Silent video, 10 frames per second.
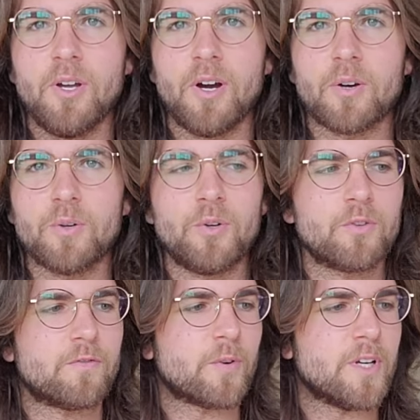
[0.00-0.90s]
our
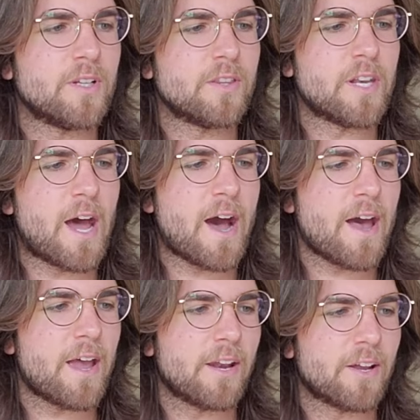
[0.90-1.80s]
old friend the
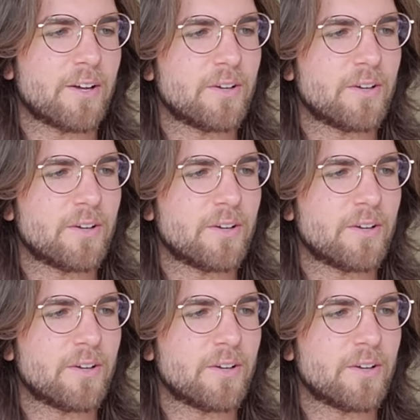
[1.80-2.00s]
9?